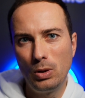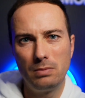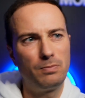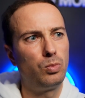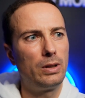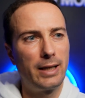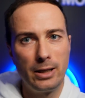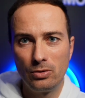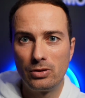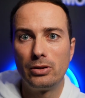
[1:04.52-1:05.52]
Well, we
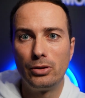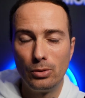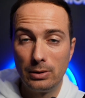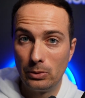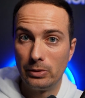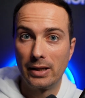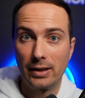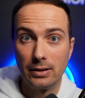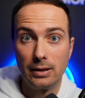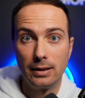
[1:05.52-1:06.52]
kind of got used to that
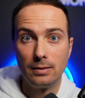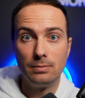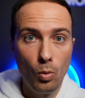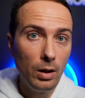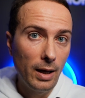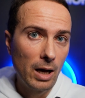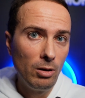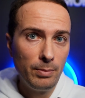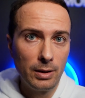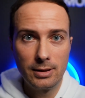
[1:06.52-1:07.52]
idea. Well, how
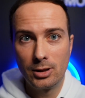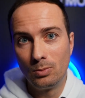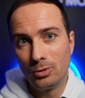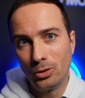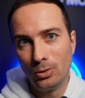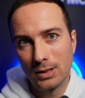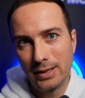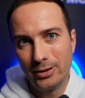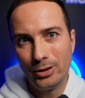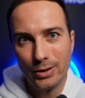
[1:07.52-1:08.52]
about some tools
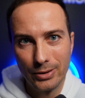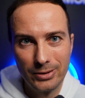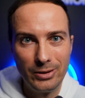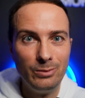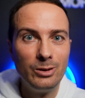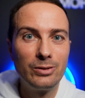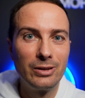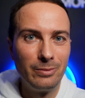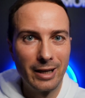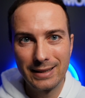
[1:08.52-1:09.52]
that you used to move
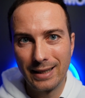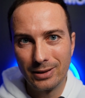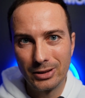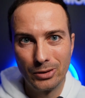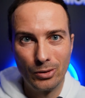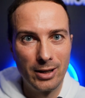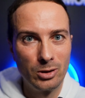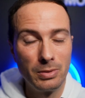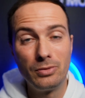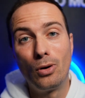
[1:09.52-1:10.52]
some rectangles
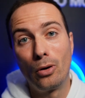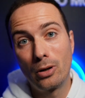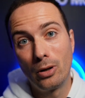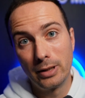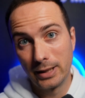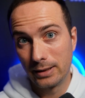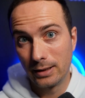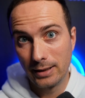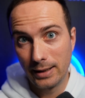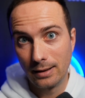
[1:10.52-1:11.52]
around before calling it a
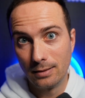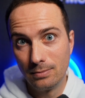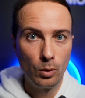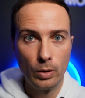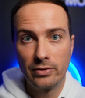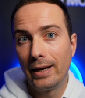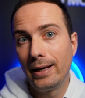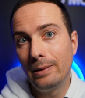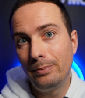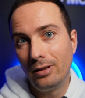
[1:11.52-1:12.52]
day? With the
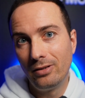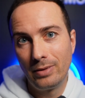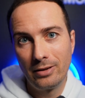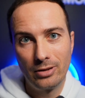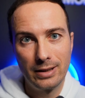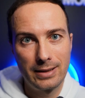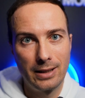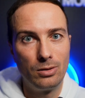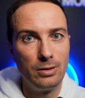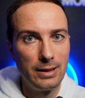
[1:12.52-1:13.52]
help of my friend
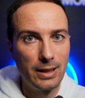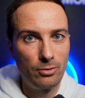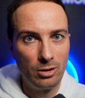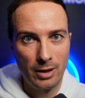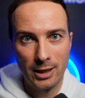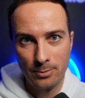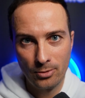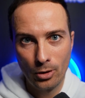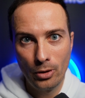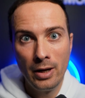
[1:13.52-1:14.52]
Carolina from
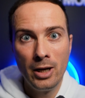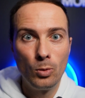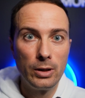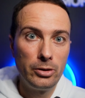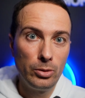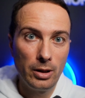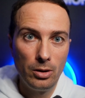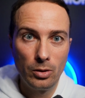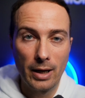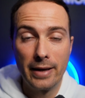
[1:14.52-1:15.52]
Hype4, we took a
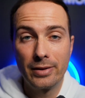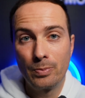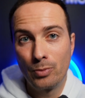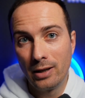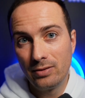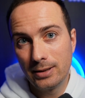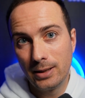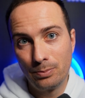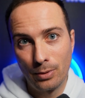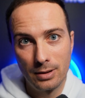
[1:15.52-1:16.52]
look at
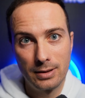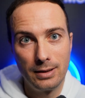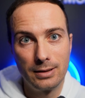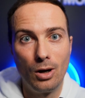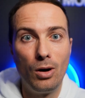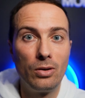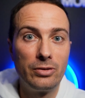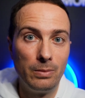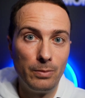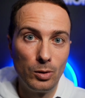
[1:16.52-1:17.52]
privacy policies
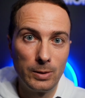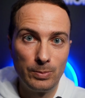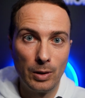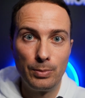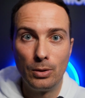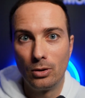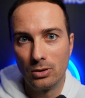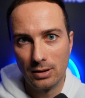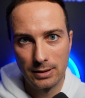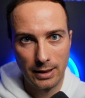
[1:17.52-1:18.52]
of the most popular
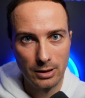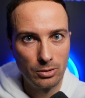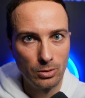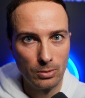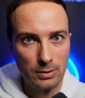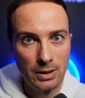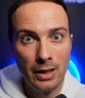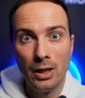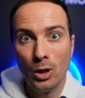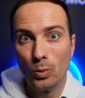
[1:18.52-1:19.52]
design tools.
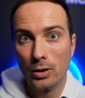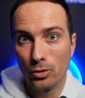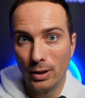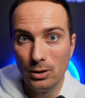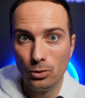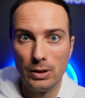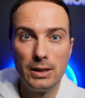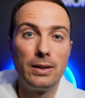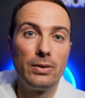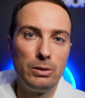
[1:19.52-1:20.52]
We tried
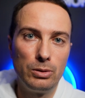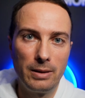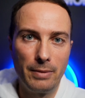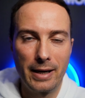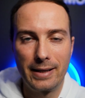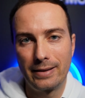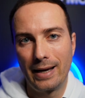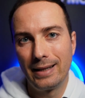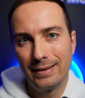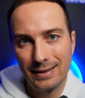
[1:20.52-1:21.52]
reading through them and
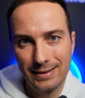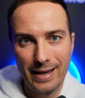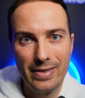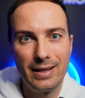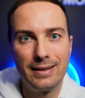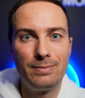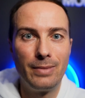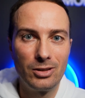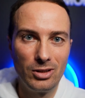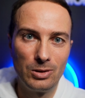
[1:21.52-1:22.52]
understanding as
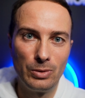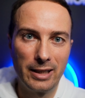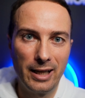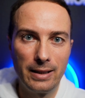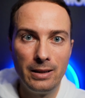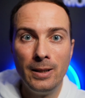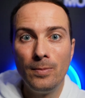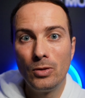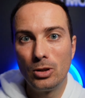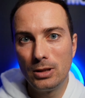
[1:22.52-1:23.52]
much as we can
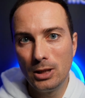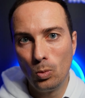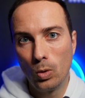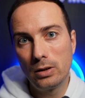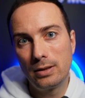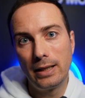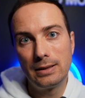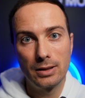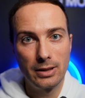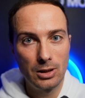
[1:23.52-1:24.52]
to see what
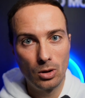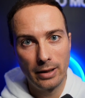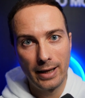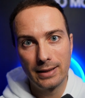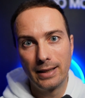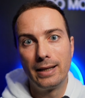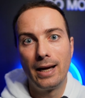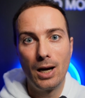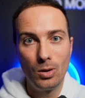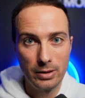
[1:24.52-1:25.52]
data they collect and
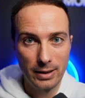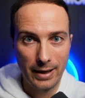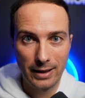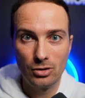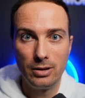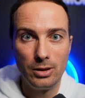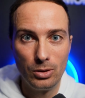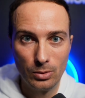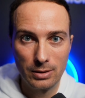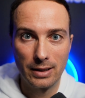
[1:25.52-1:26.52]
how they actually
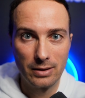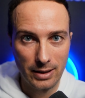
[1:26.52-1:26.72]
use that